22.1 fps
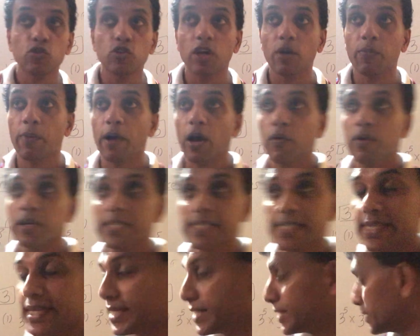the power
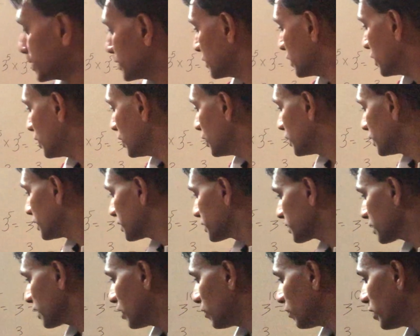6?
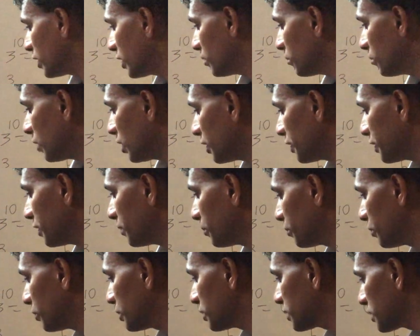7 multiple